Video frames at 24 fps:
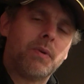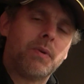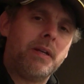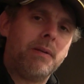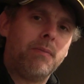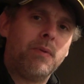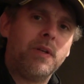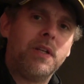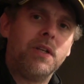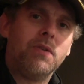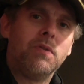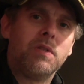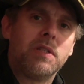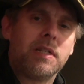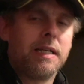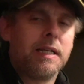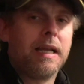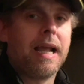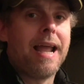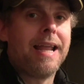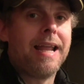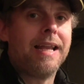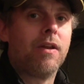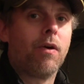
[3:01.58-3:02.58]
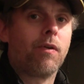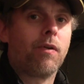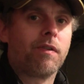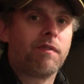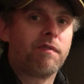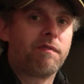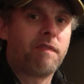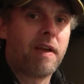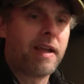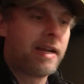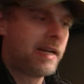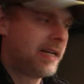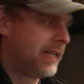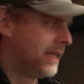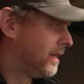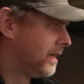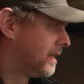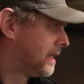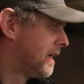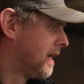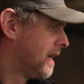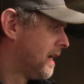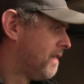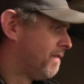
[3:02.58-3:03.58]
we, we do see a lot of
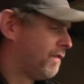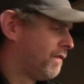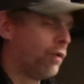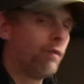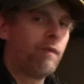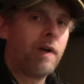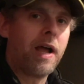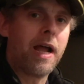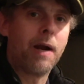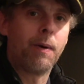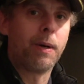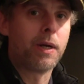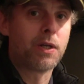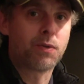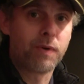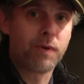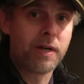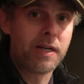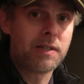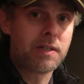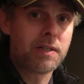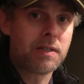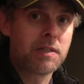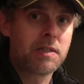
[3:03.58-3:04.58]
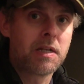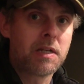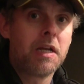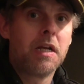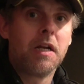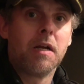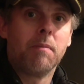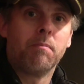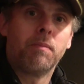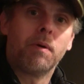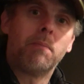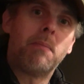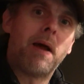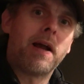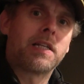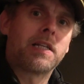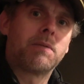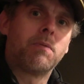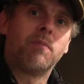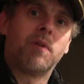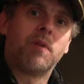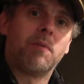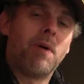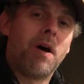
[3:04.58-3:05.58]
failures for various reasons, but
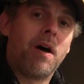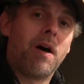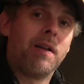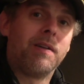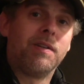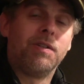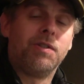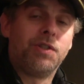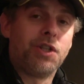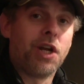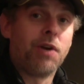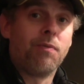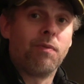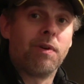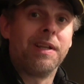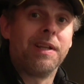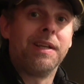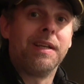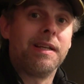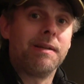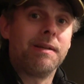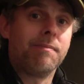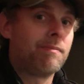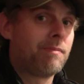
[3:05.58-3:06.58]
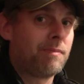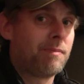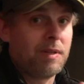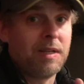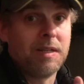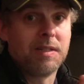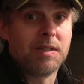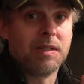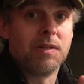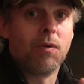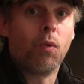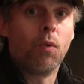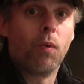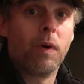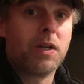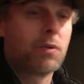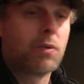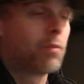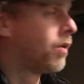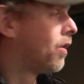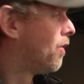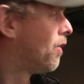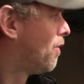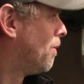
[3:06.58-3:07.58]
maximum demand generally isn't always
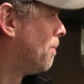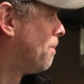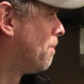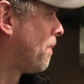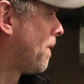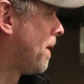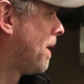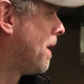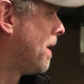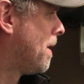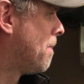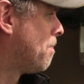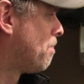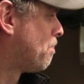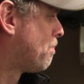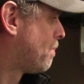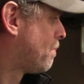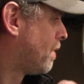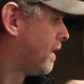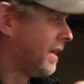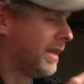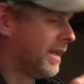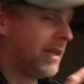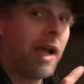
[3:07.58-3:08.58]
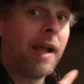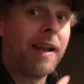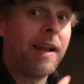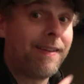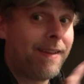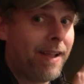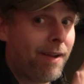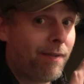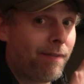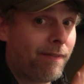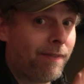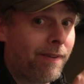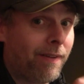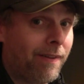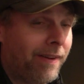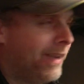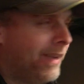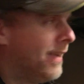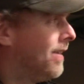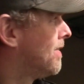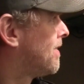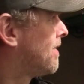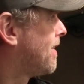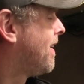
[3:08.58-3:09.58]
one of them, um, but it, it,
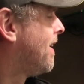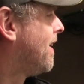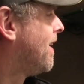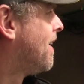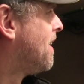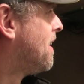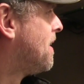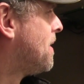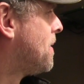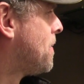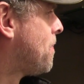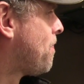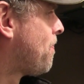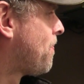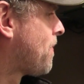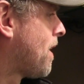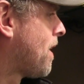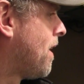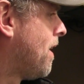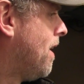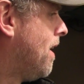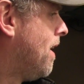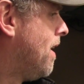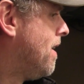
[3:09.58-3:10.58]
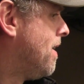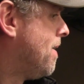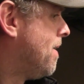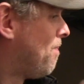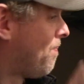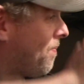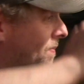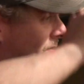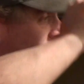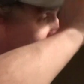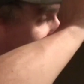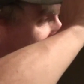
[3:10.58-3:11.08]
definitely is here. Um,